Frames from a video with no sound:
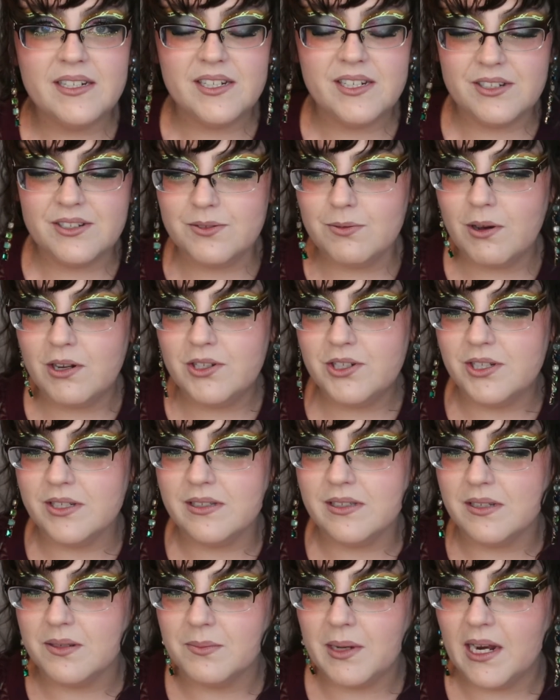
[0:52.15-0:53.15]
to do
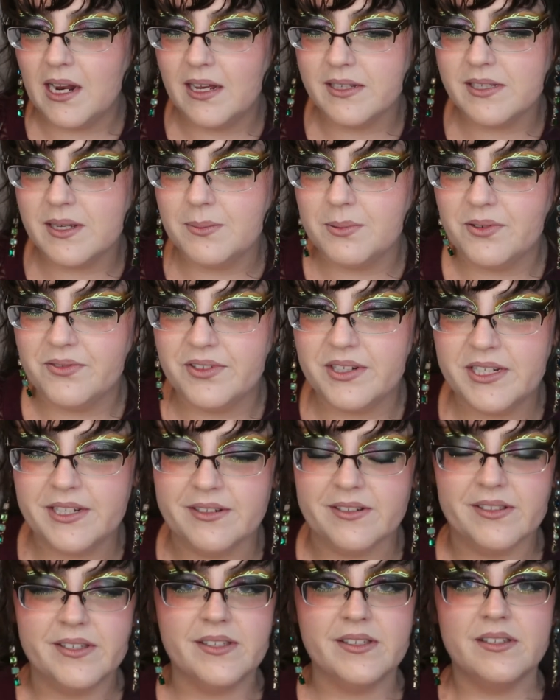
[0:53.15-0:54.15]
swatches in my last couple of
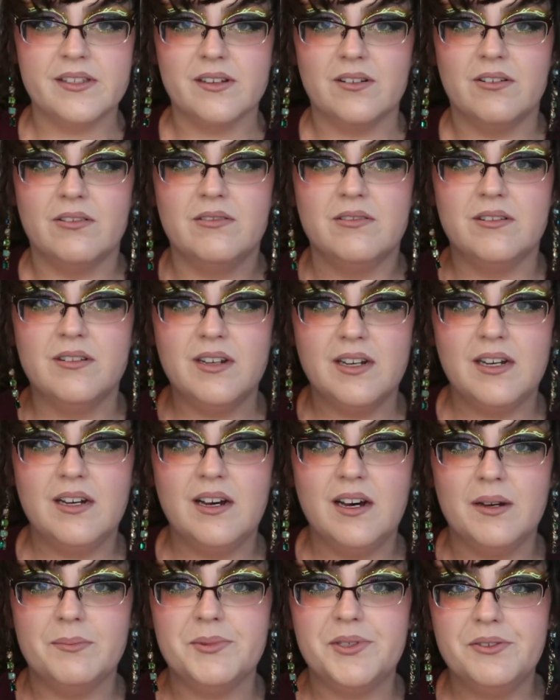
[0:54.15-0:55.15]
videos, so
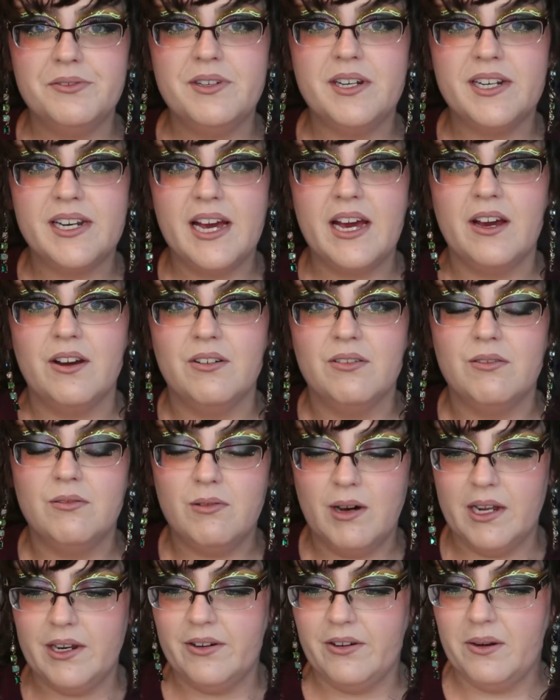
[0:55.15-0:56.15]
I'm doing it now
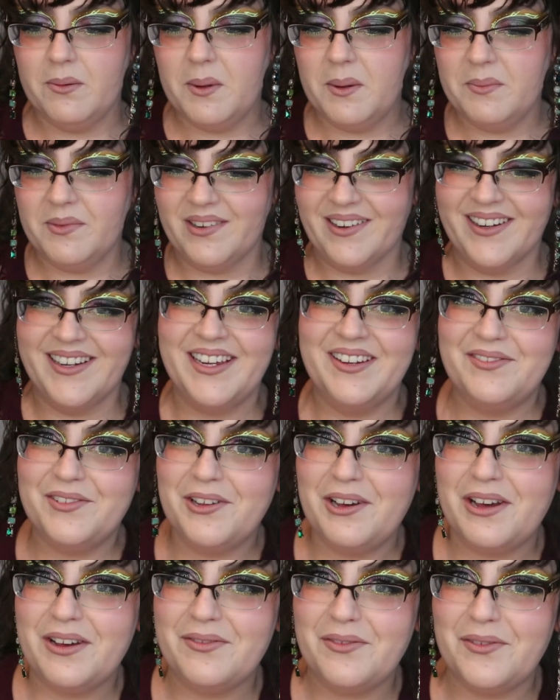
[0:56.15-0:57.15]
while I remember, even though
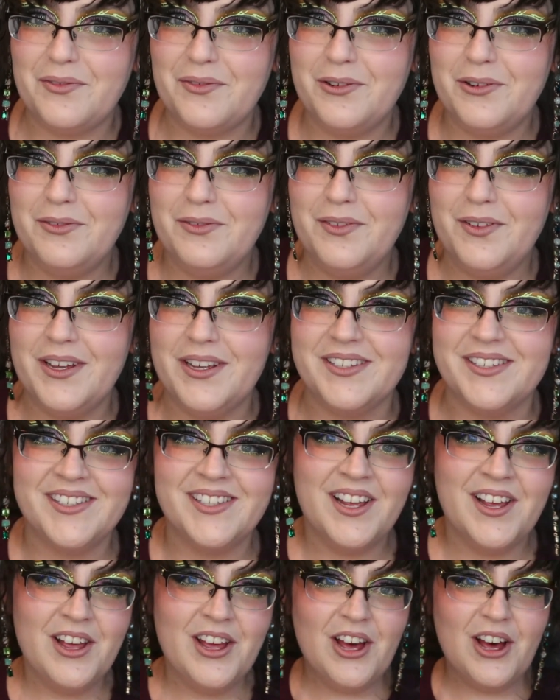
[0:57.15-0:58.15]
I have a full face
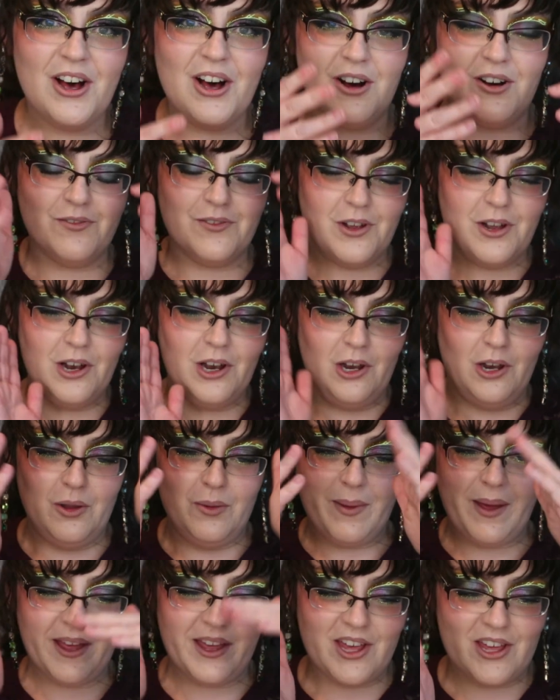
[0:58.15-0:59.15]
of le
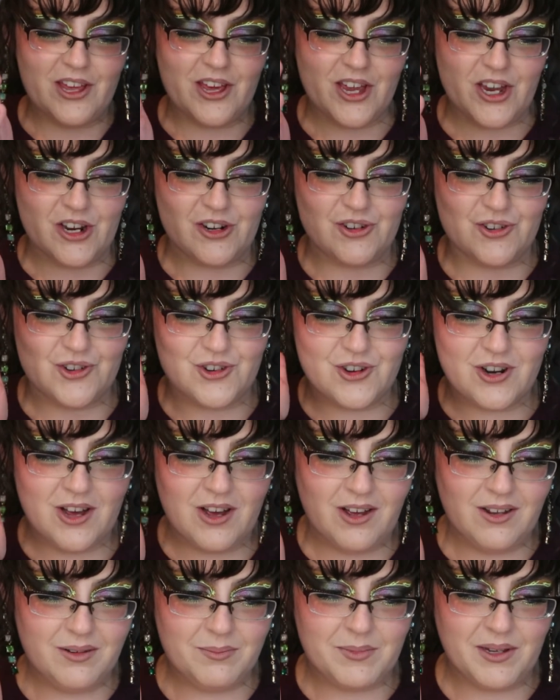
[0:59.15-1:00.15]
maquillage
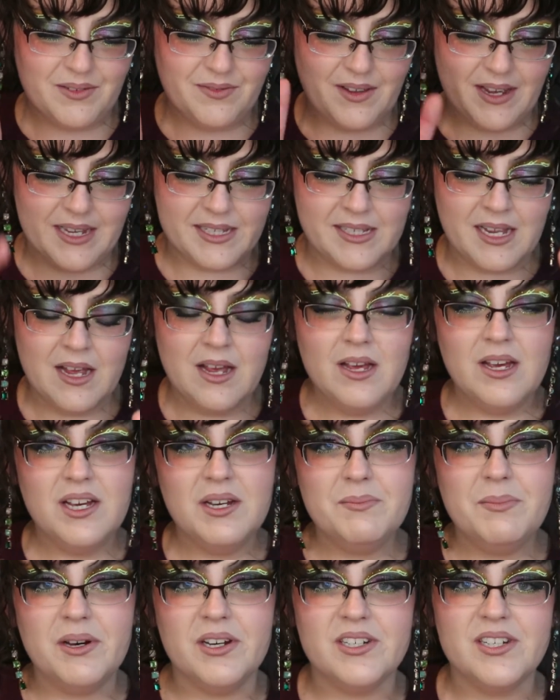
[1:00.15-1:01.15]
on my face.
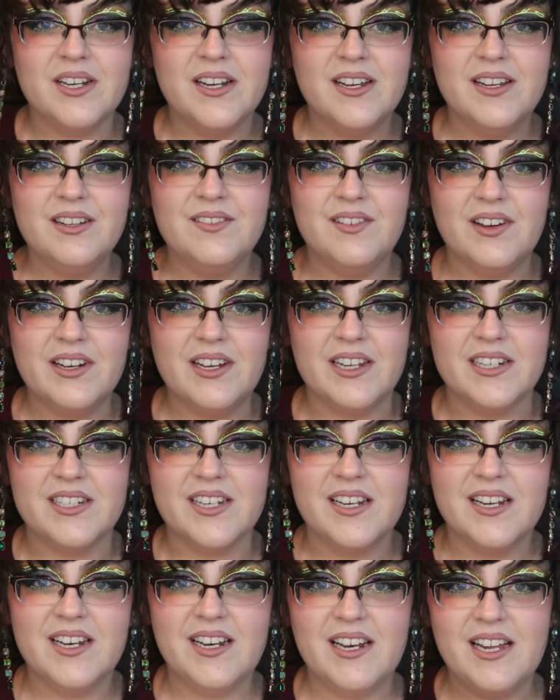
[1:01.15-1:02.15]
But fuck it,
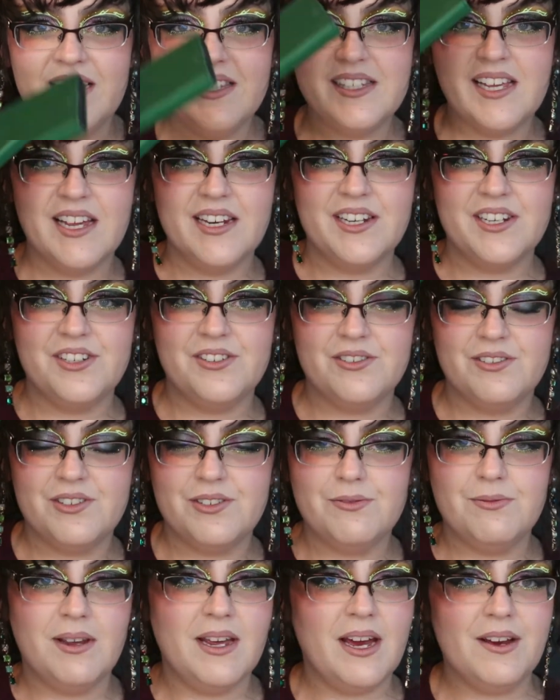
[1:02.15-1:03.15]
let's get into it.
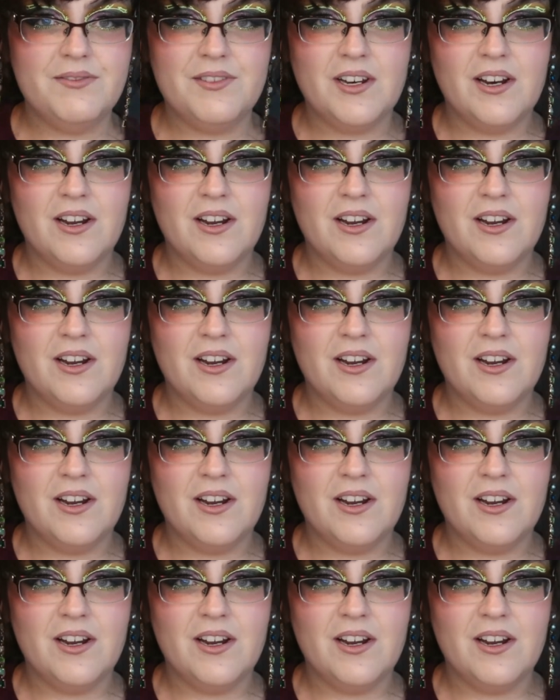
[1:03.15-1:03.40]
We have the